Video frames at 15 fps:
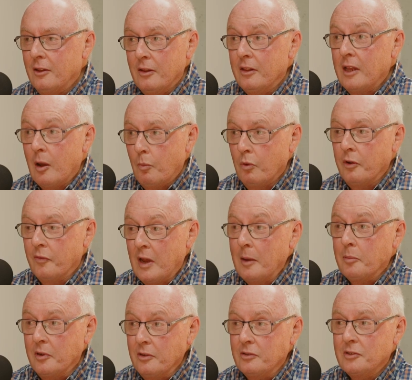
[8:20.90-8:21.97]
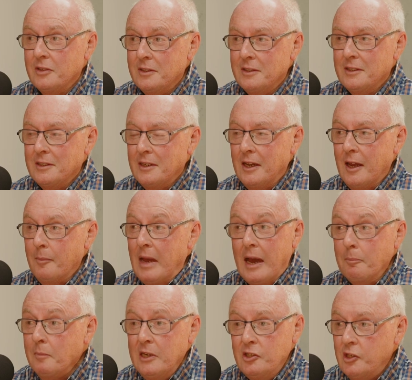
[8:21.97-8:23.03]
that would have happened.
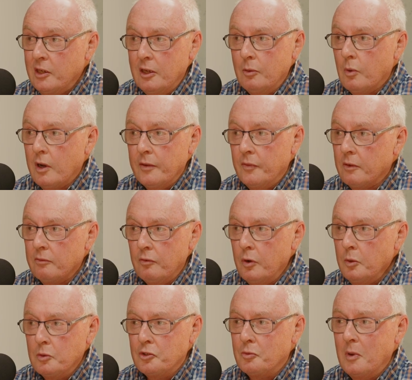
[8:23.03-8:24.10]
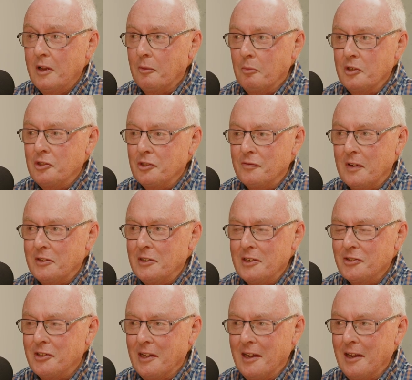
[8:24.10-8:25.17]
And meeting your wife en route as well, which is
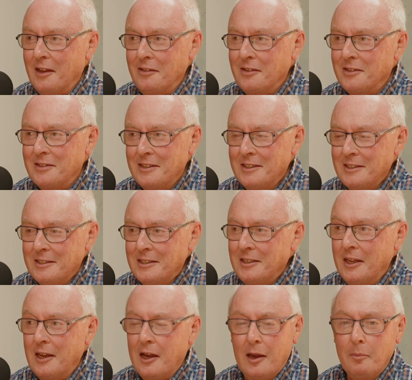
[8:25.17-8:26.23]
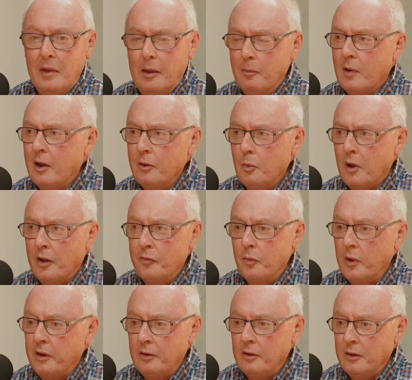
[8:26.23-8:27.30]
fantastic. And I met my
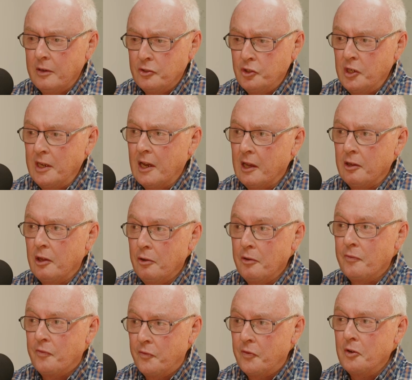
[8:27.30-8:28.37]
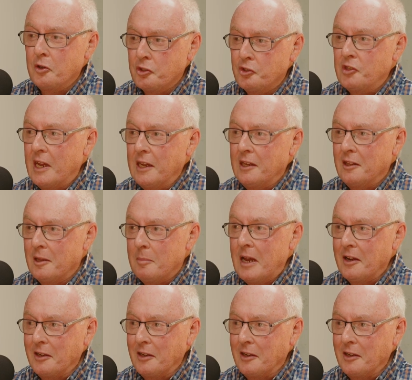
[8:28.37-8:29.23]
wife when she had her first day in the